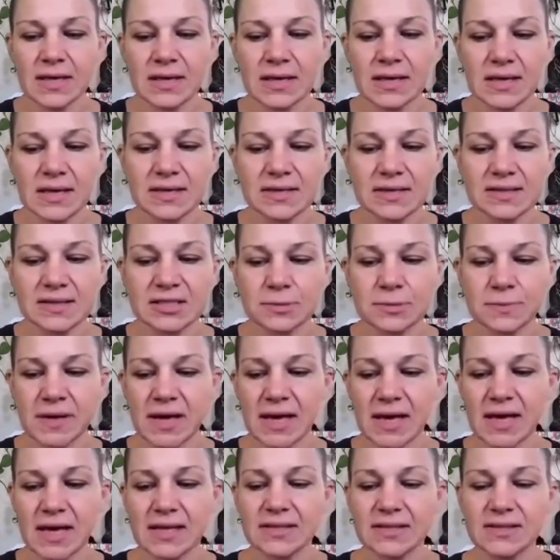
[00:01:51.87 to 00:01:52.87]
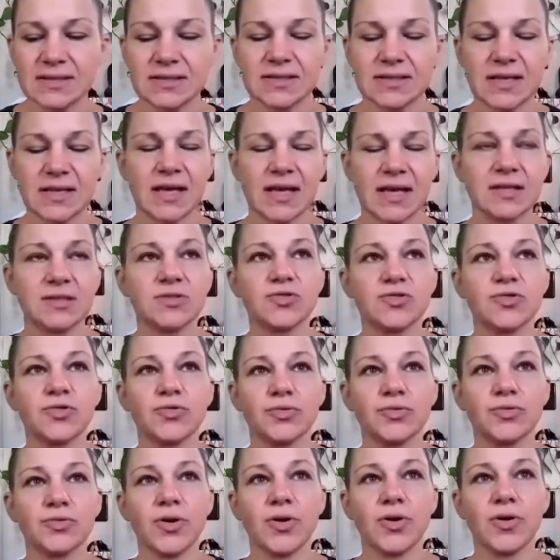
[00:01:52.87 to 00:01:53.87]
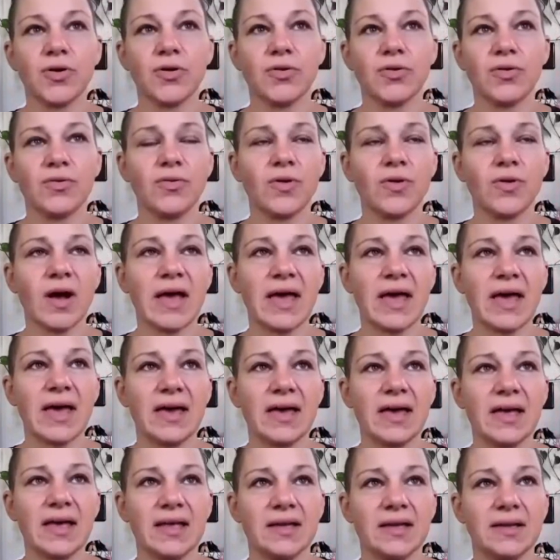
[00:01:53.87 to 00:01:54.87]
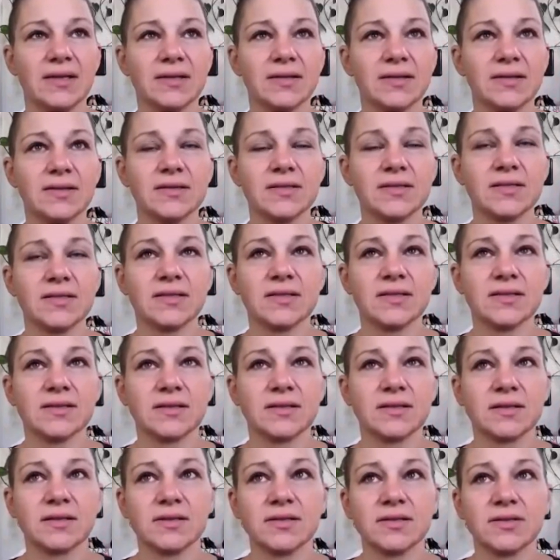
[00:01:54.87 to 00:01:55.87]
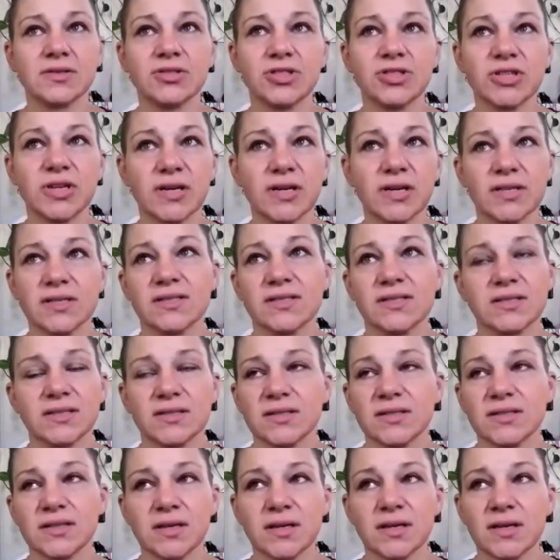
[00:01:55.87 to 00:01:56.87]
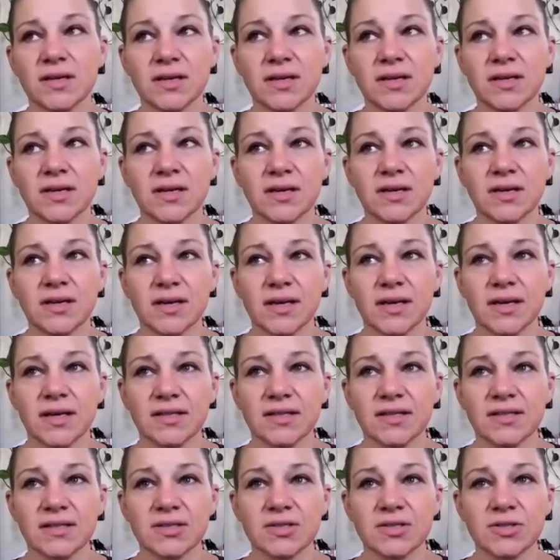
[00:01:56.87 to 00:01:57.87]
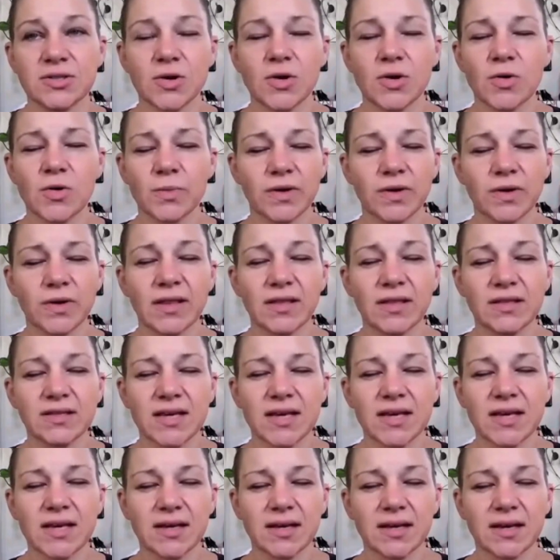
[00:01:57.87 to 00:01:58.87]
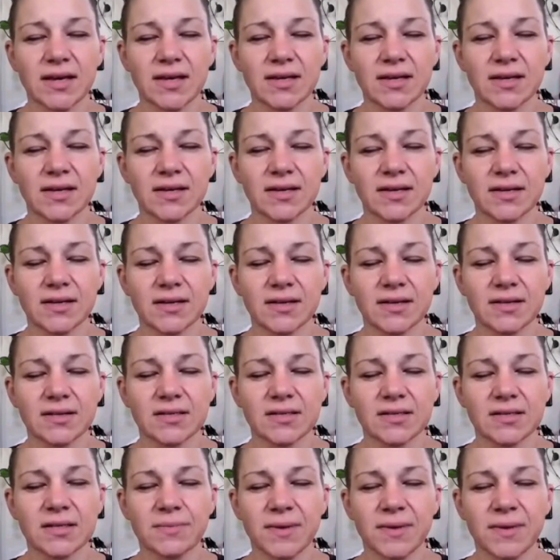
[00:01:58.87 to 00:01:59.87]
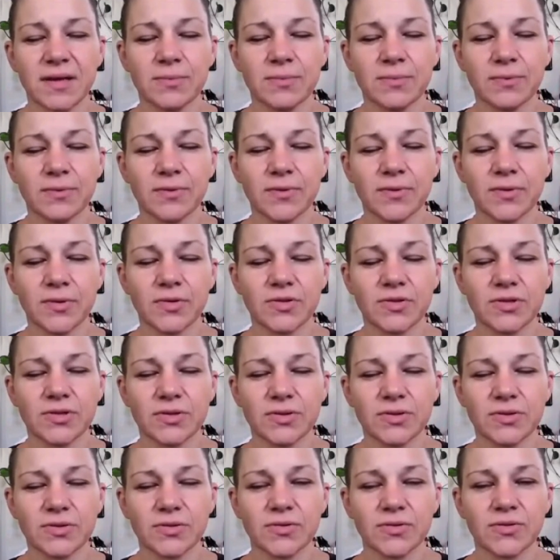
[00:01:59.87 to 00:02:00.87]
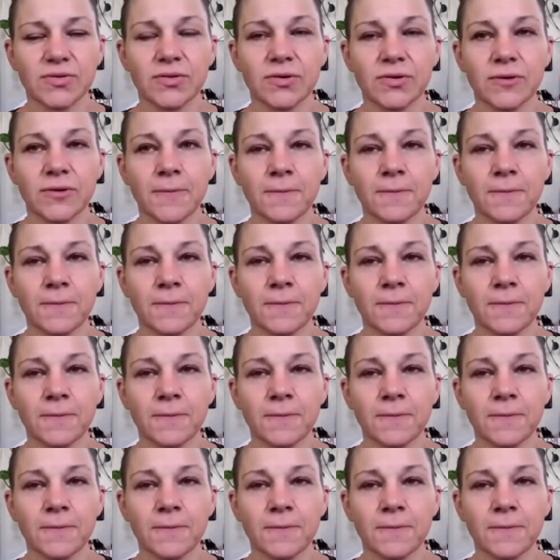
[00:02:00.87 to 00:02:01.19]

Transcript: expand and grow, and just it's so breathtaking to be able to